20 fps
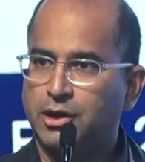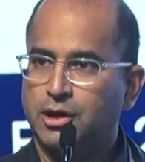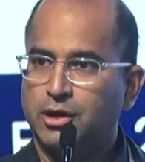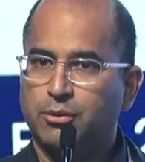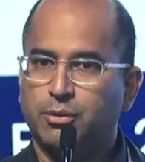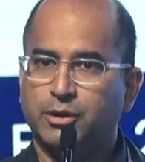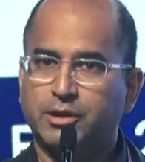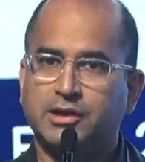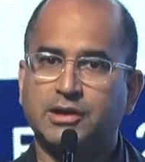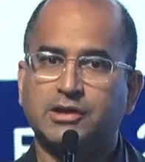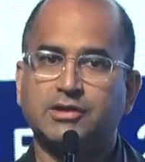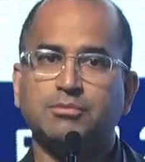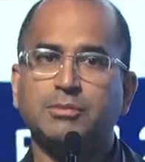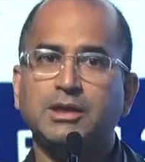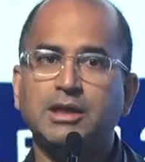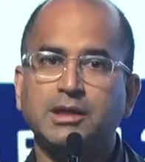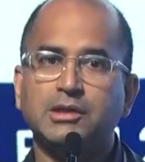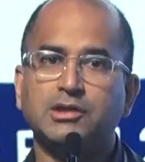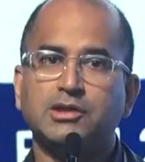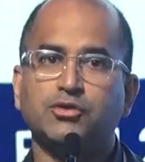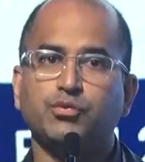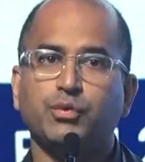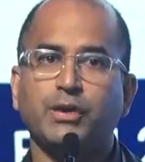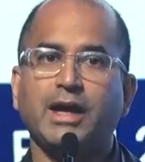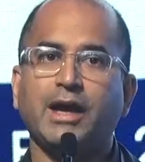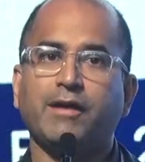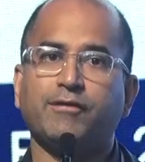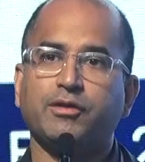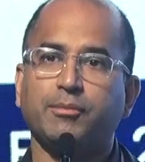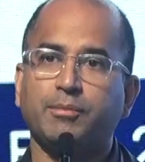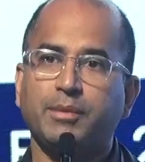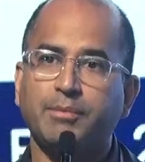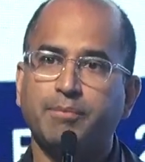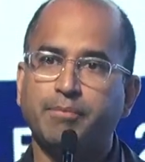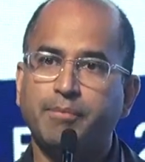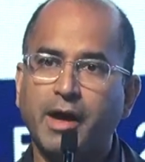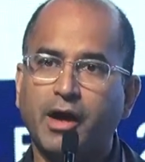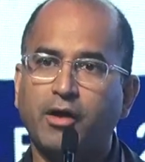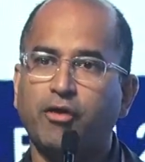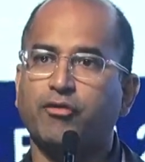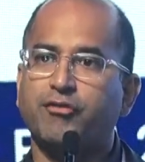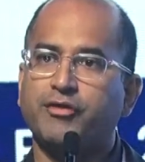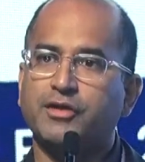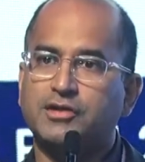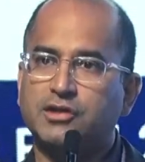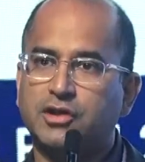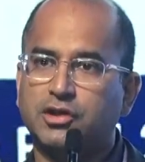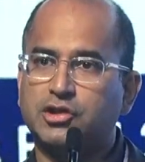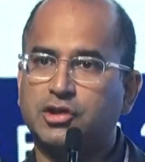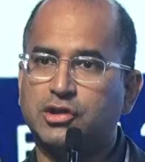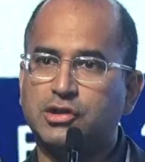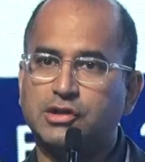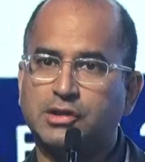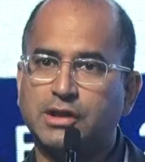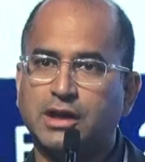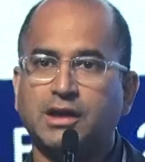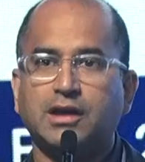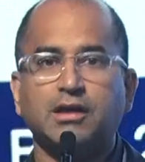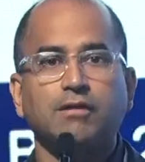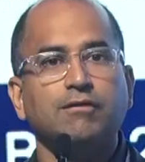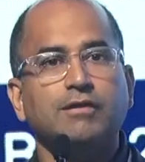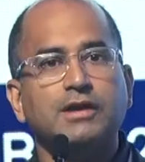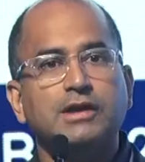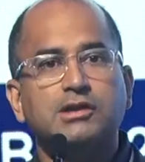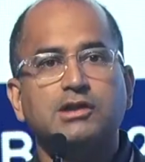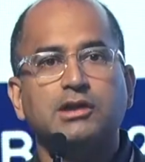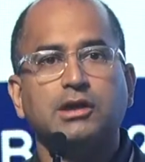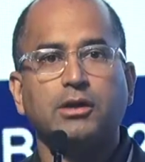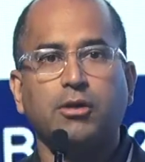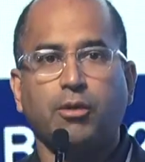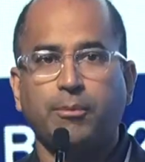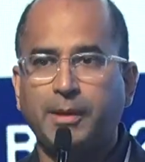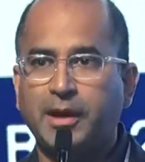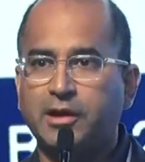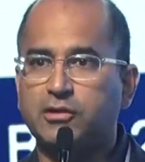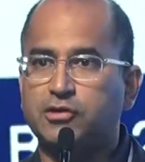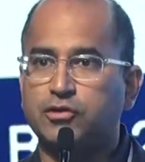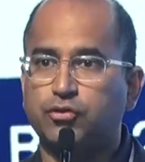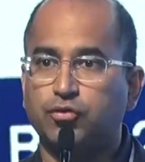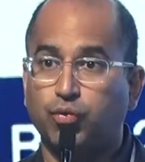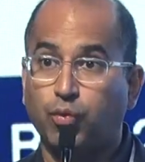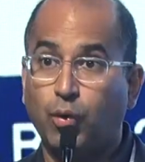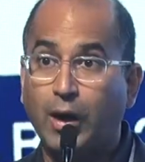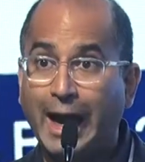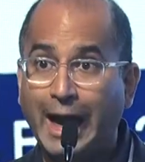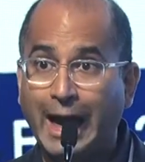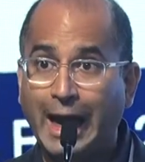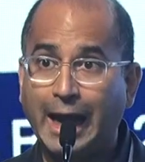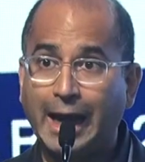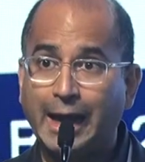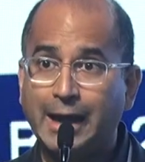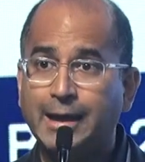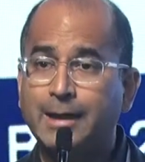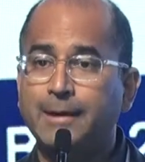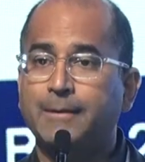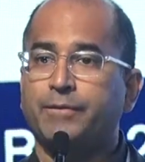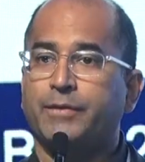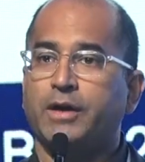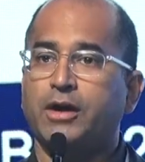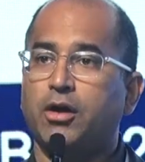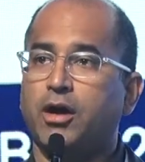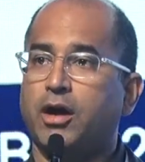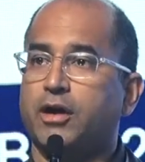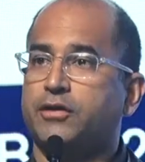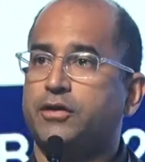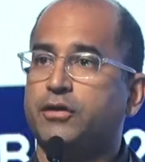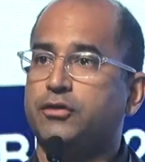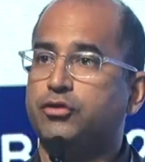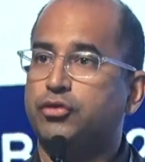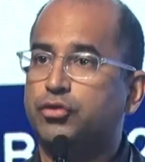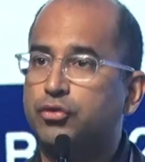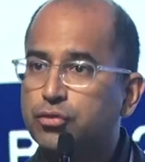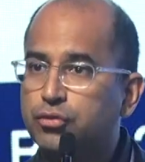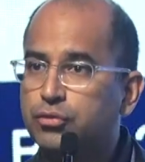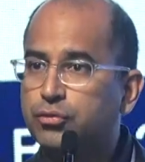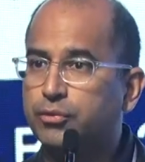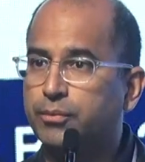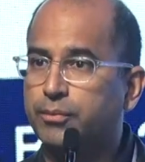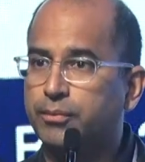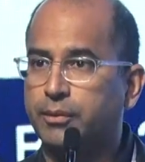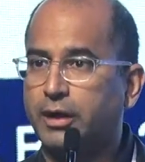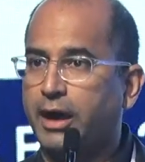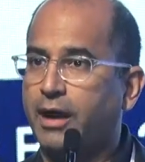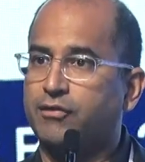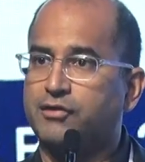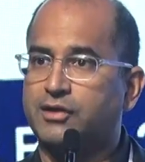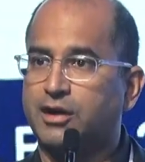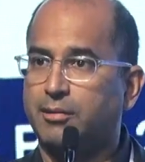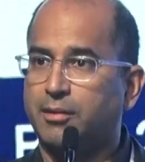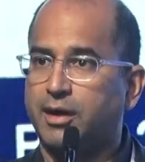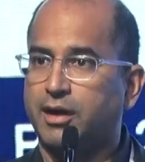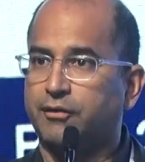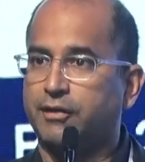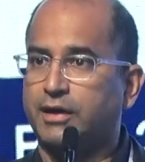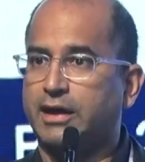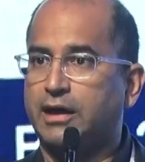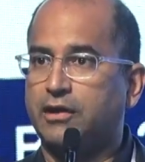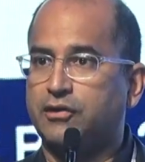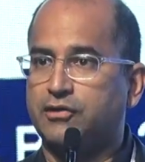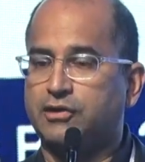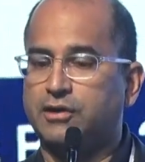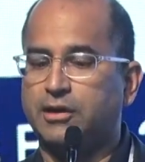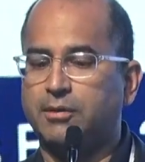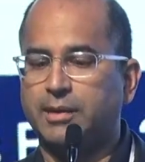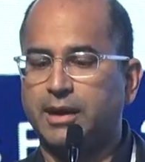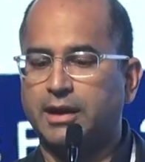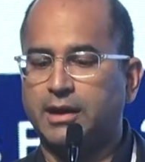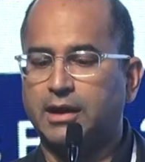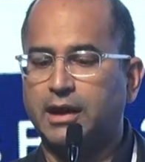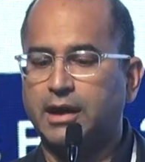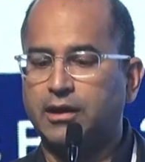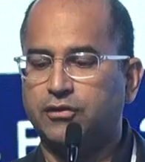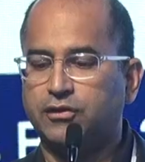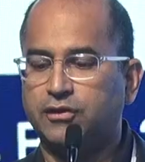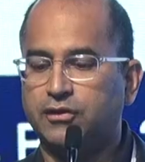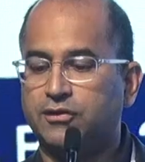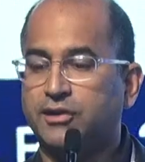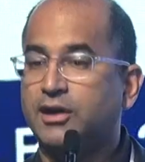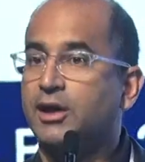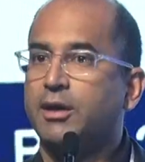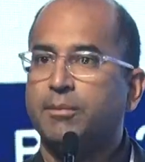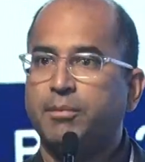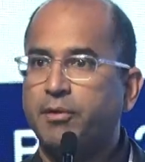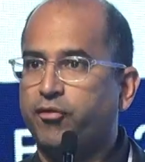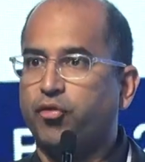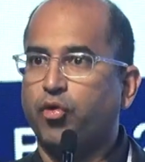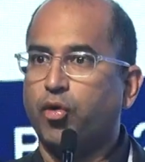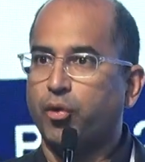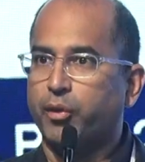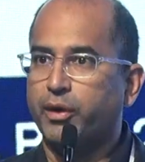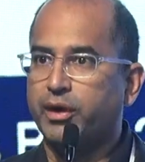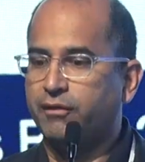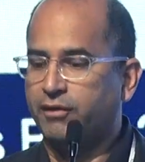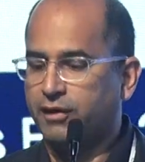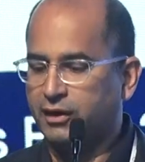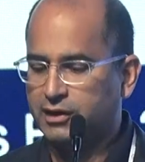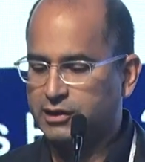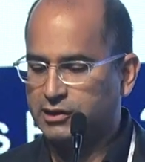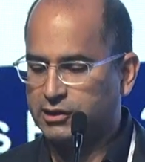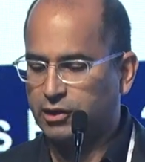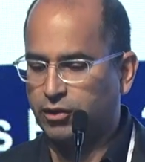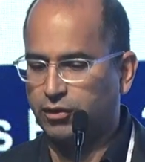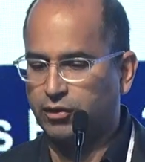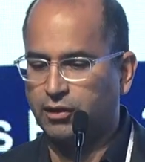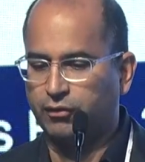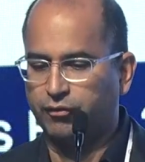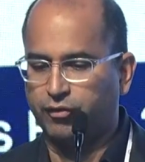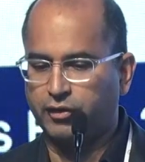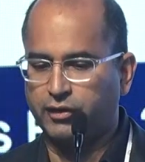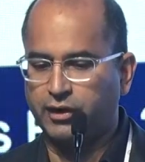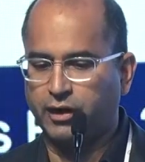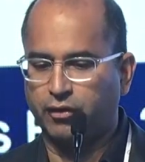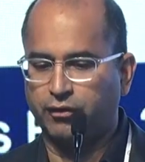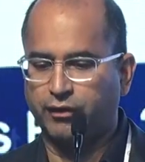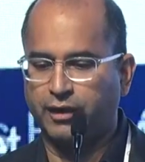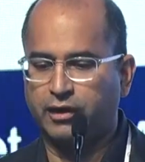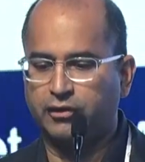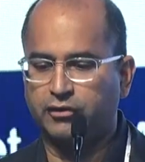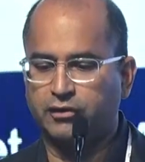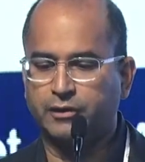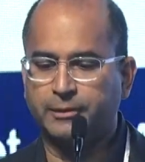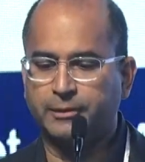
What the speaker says: What this means is we have to be better physicians at convincing our patients why they ought to do lifestyle modification and medications before we even consider them for denervation.